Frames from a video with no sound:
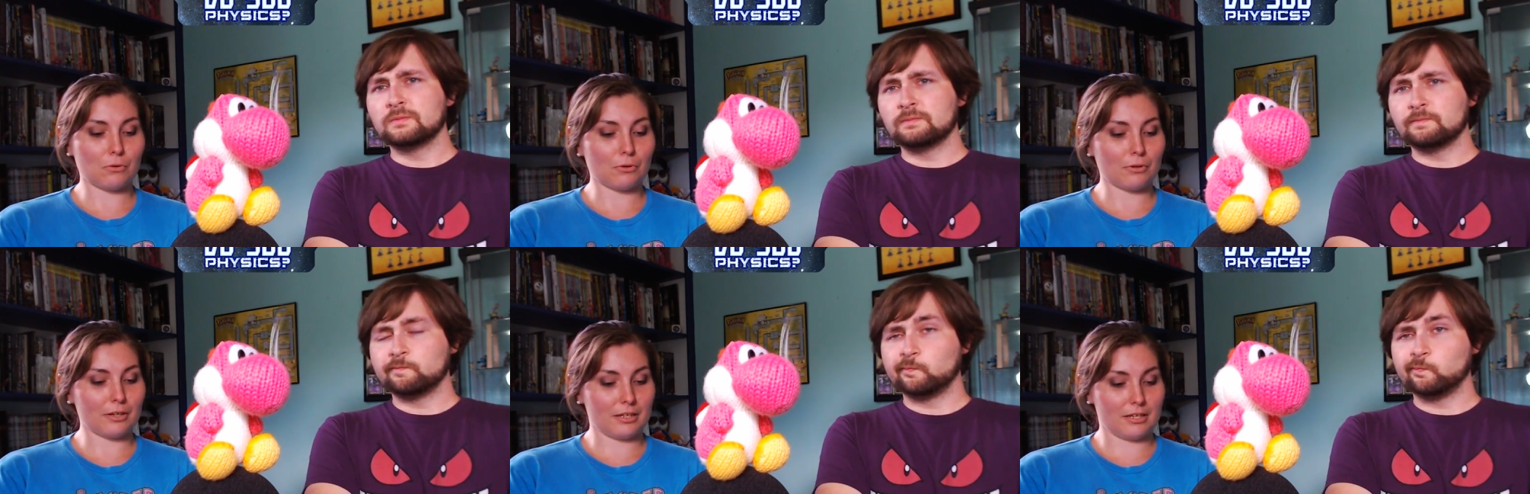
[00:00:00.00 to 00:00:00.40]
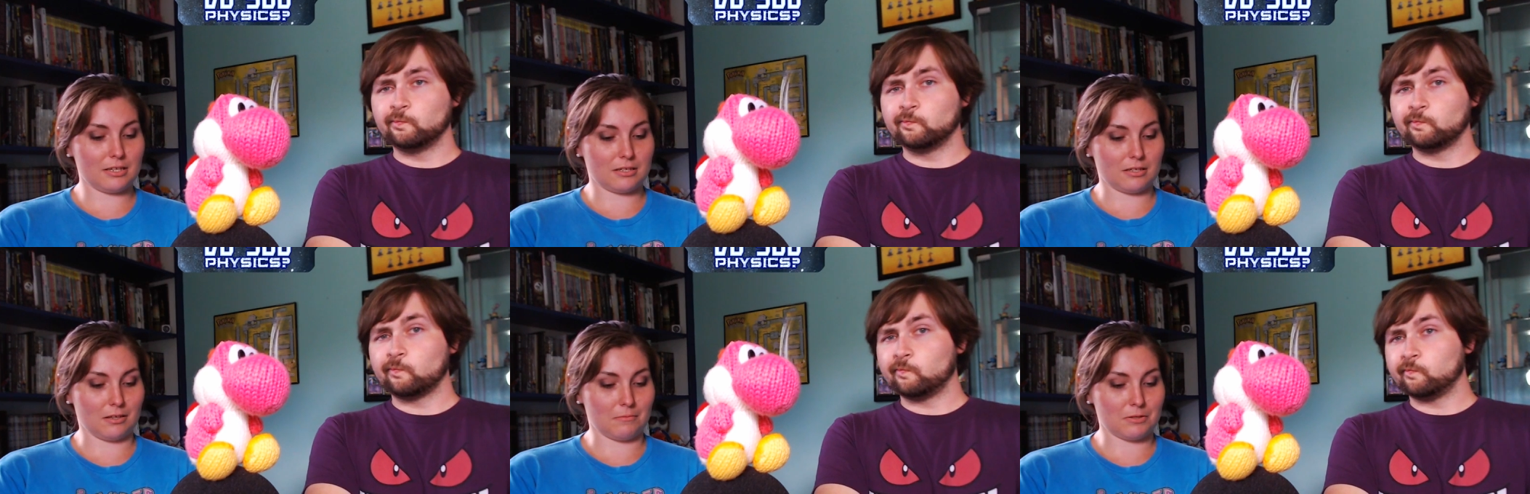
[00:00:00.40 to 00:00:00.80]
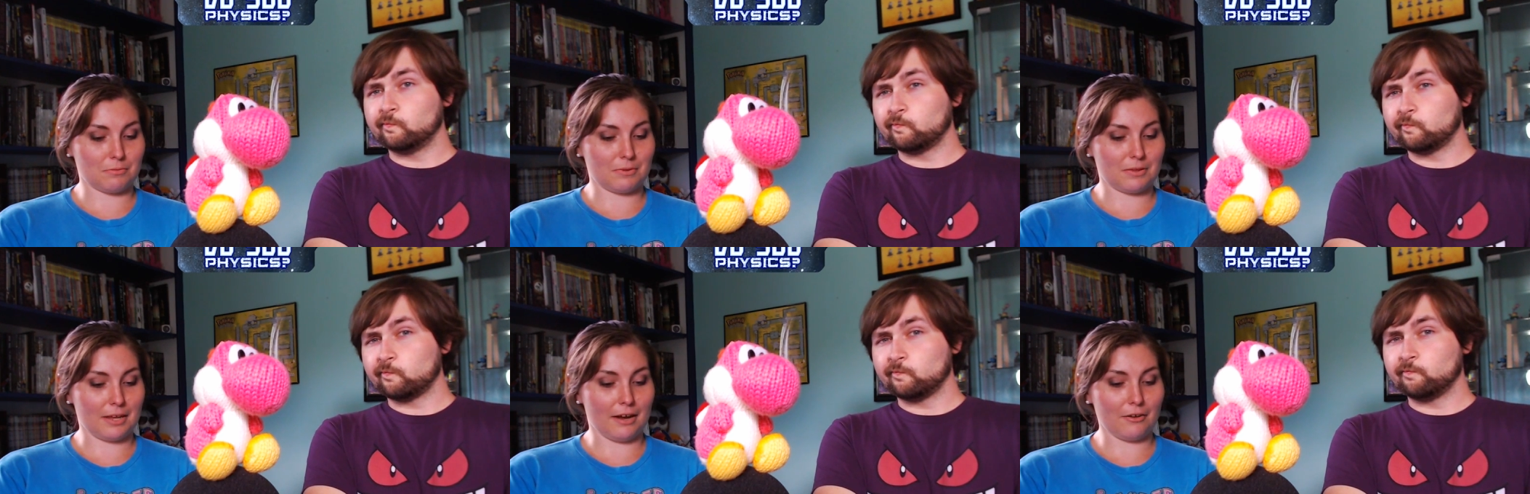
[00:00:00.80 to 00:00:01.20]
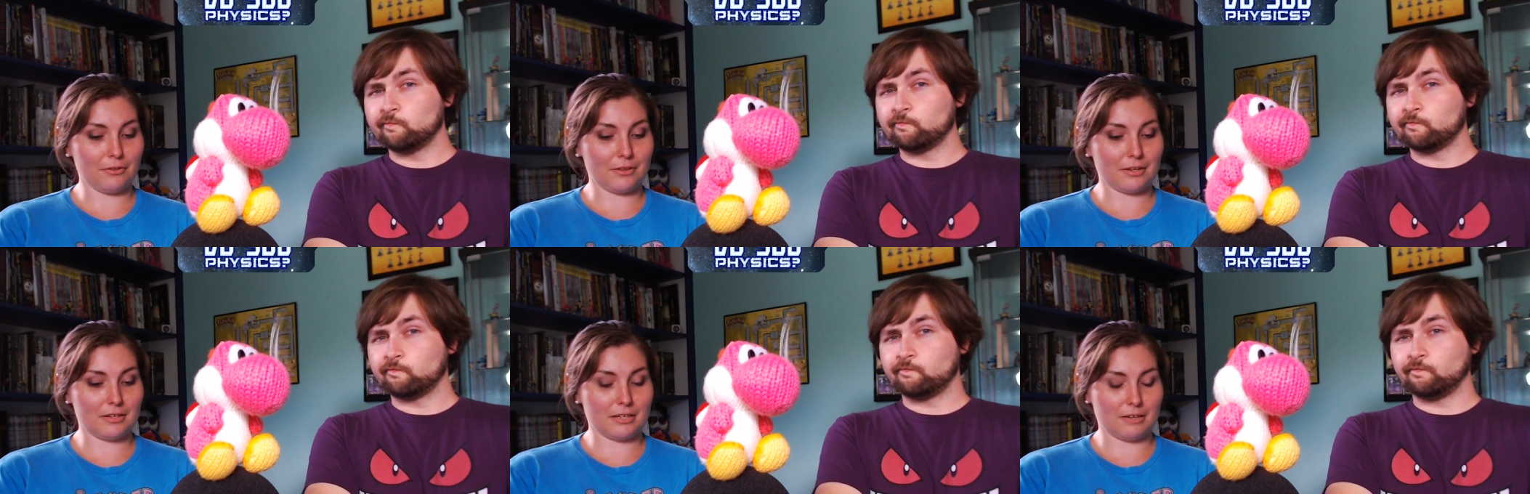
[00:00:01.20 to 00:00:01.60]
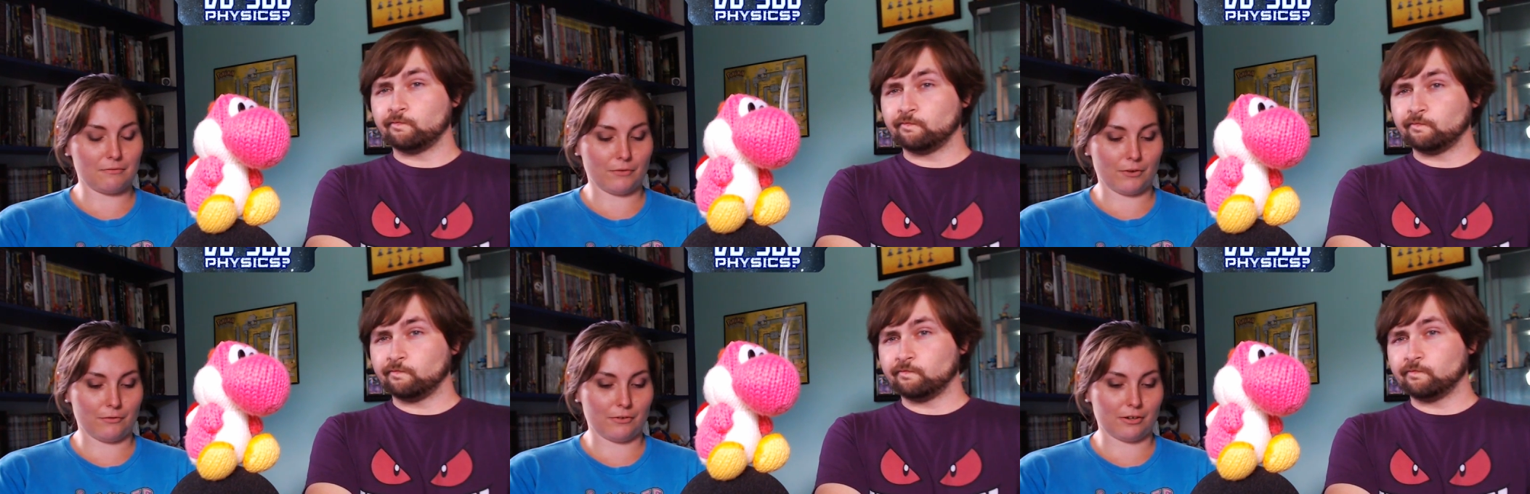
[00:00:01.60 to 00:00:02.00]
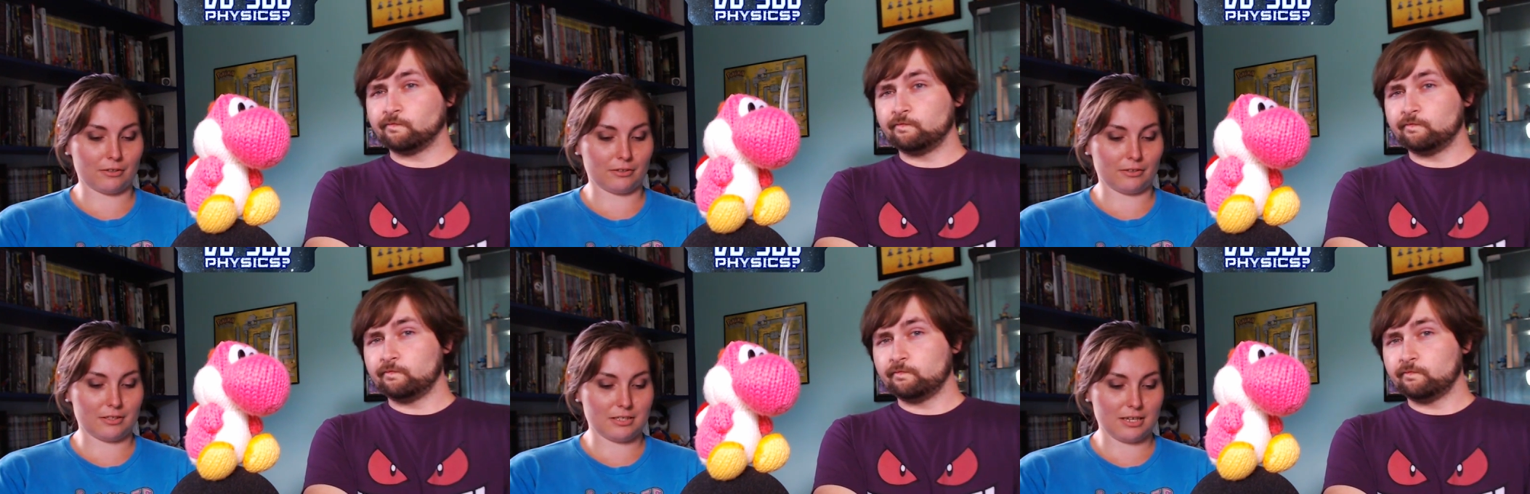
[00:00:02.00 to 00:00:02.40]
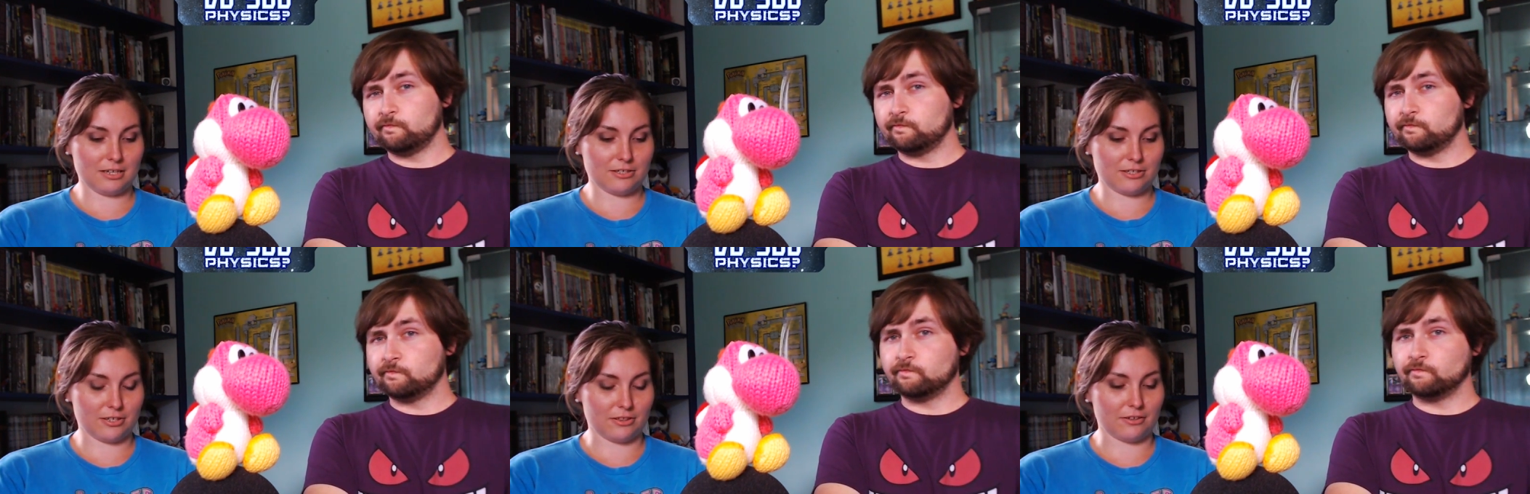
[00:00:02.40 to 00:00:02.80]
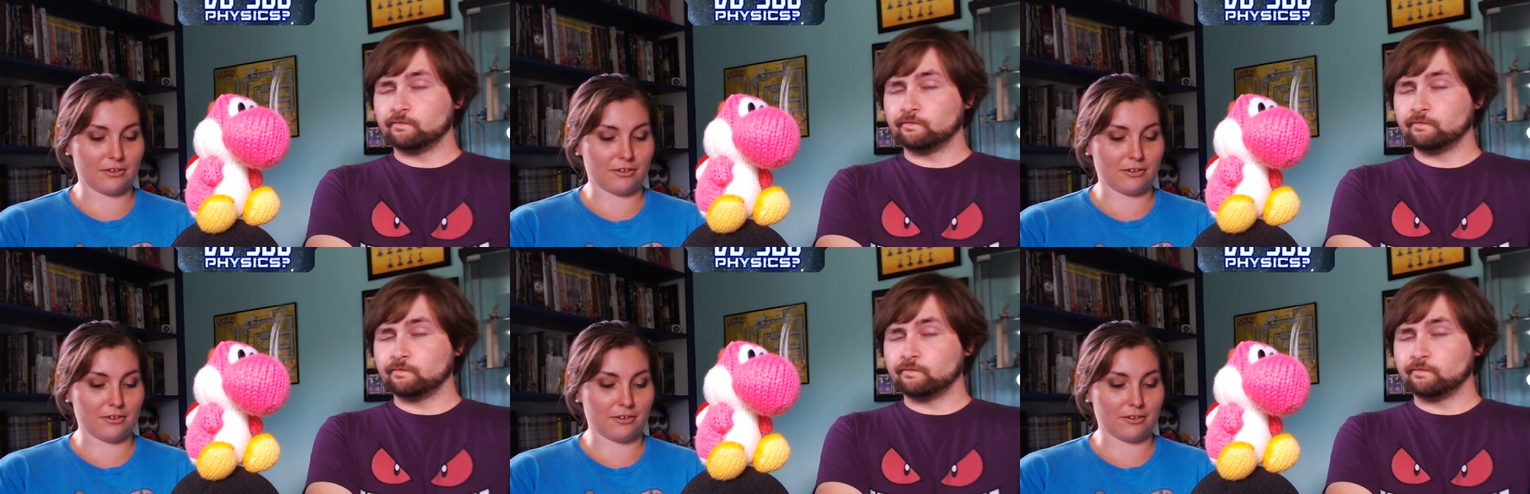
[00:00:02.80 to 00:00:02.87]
Speaker 1: organisms without the need for fertilization.